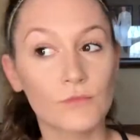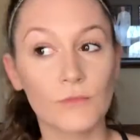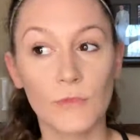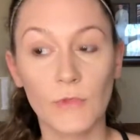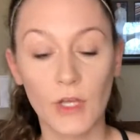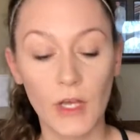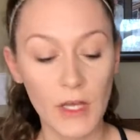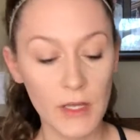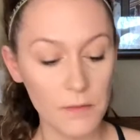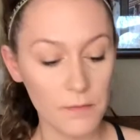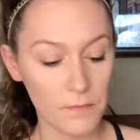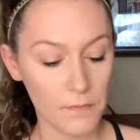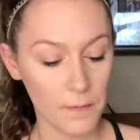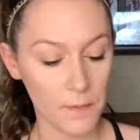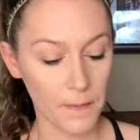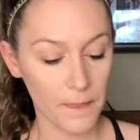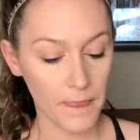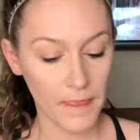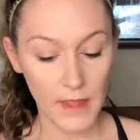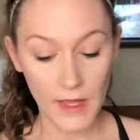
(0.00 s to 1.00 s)
Okay?
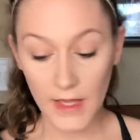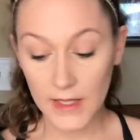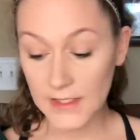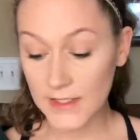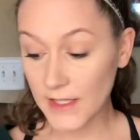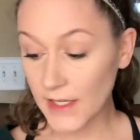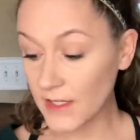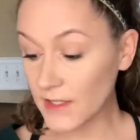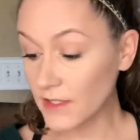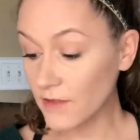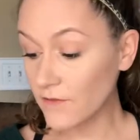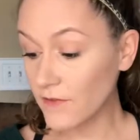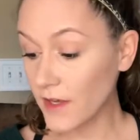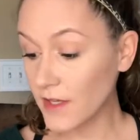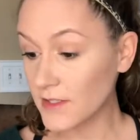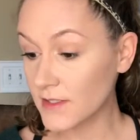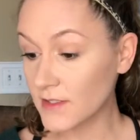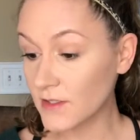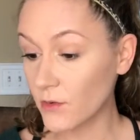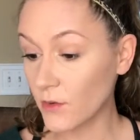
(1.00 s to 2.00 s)
And setting the
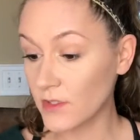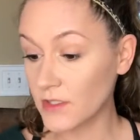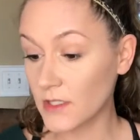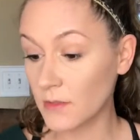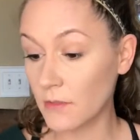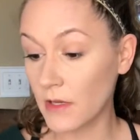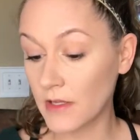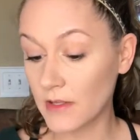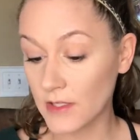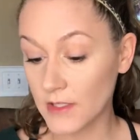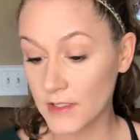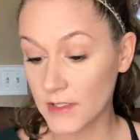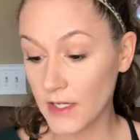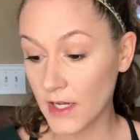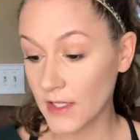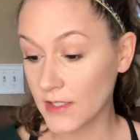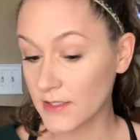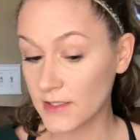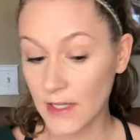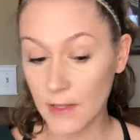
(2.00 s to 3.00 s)
face is going to make this
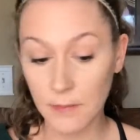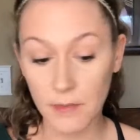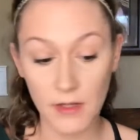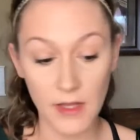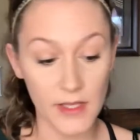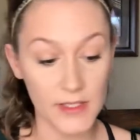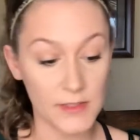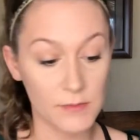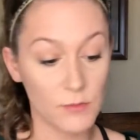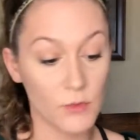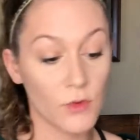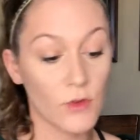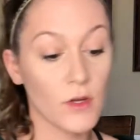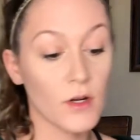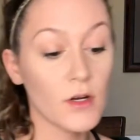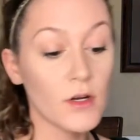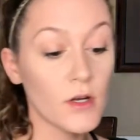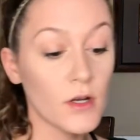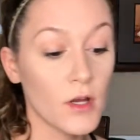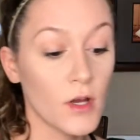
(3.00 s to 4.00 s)
next step a lot
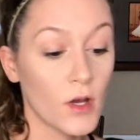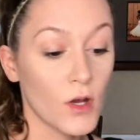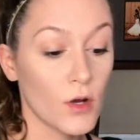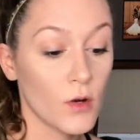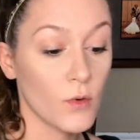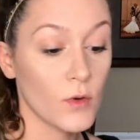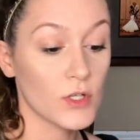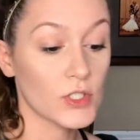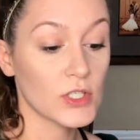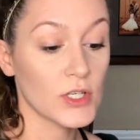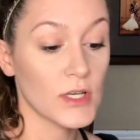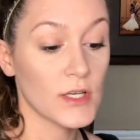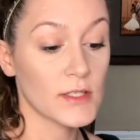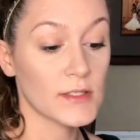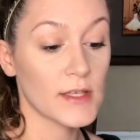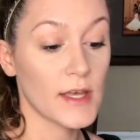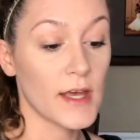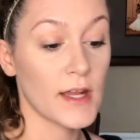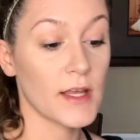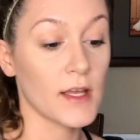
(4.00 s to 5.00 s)
smoother, which is
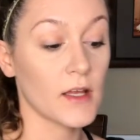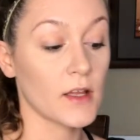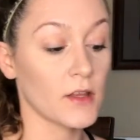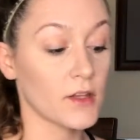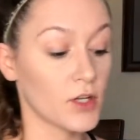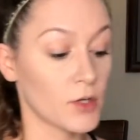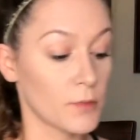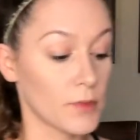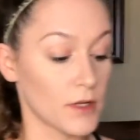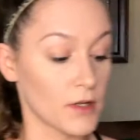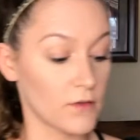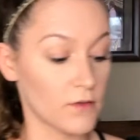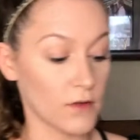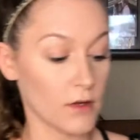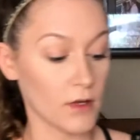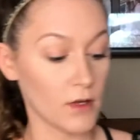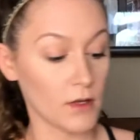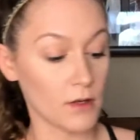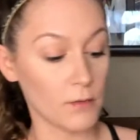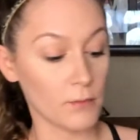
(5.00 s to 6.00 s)
adding a little bit of
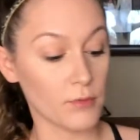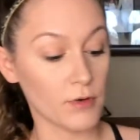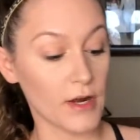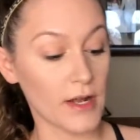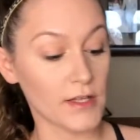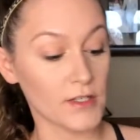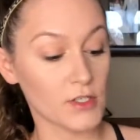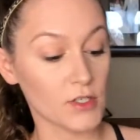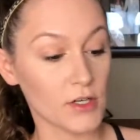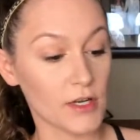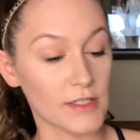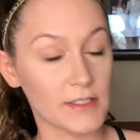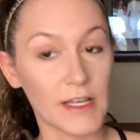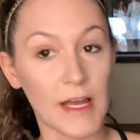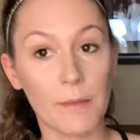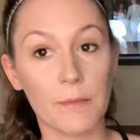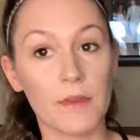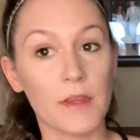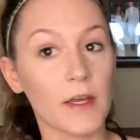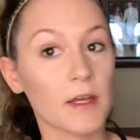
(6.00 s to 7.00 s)
bronzer on
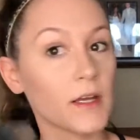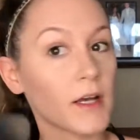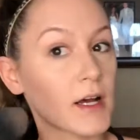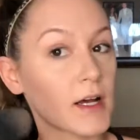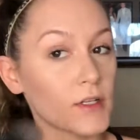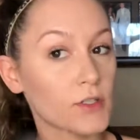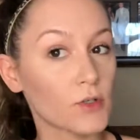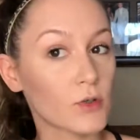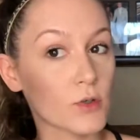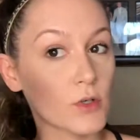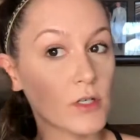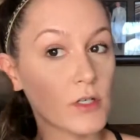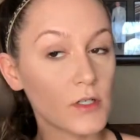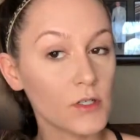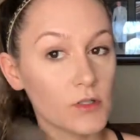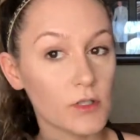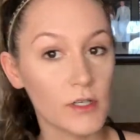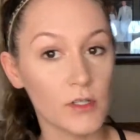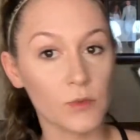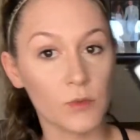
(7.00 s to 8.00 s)
top of that contour.
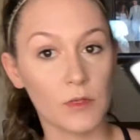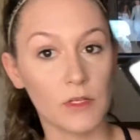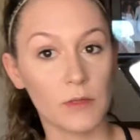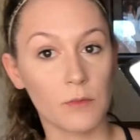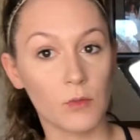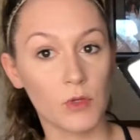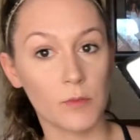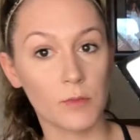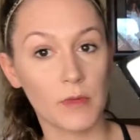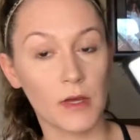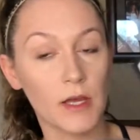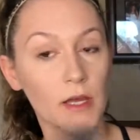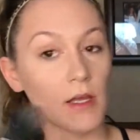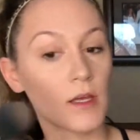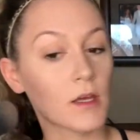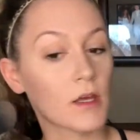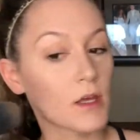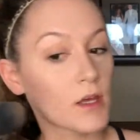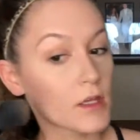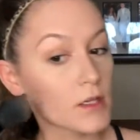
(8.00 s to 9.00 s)
So I just went in with my
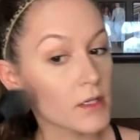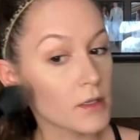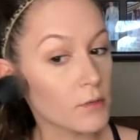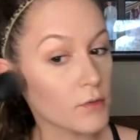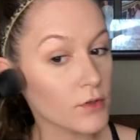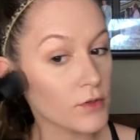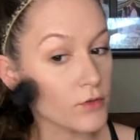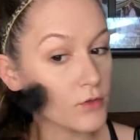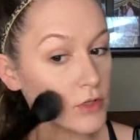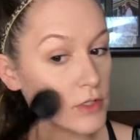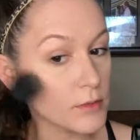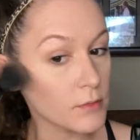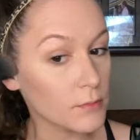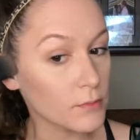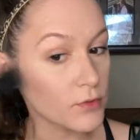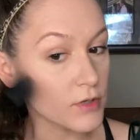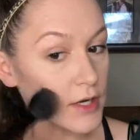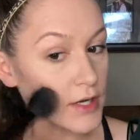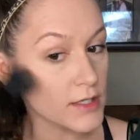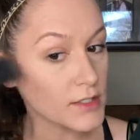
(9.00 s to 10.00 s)
number 3
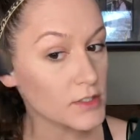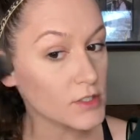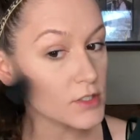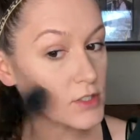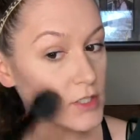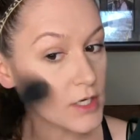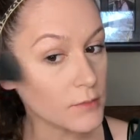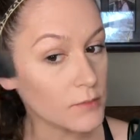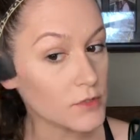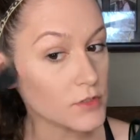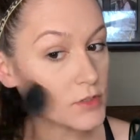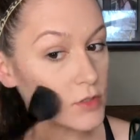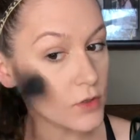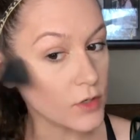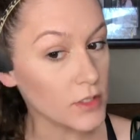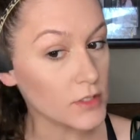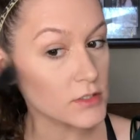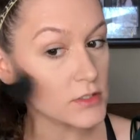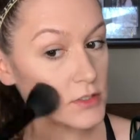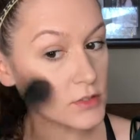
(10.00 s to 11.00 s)
bronzer, and I'm just
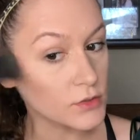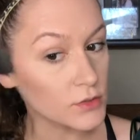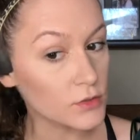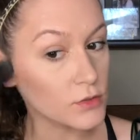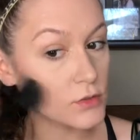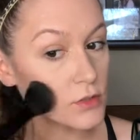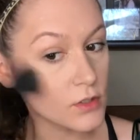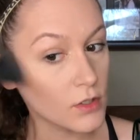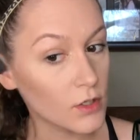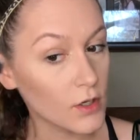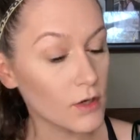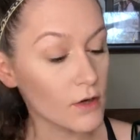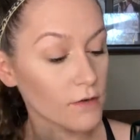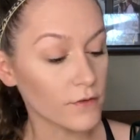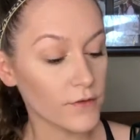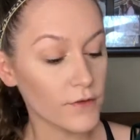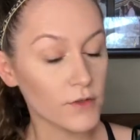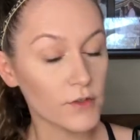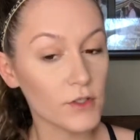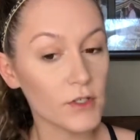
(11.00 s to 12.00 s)
going to
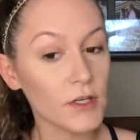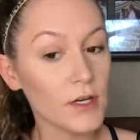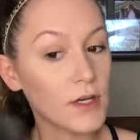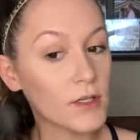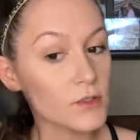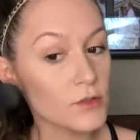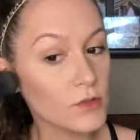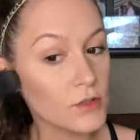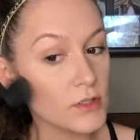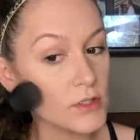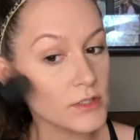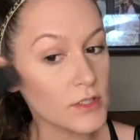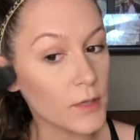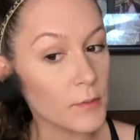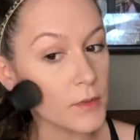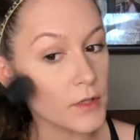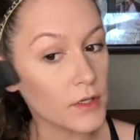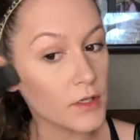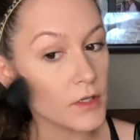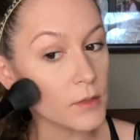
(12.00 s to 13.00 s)
further contour this up
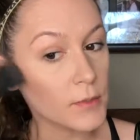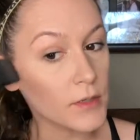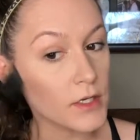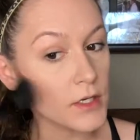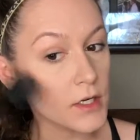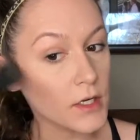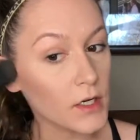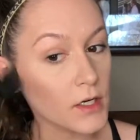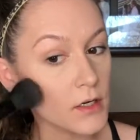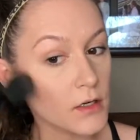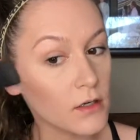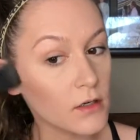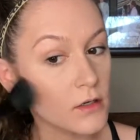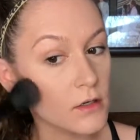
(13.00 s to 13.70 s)
a little bit here.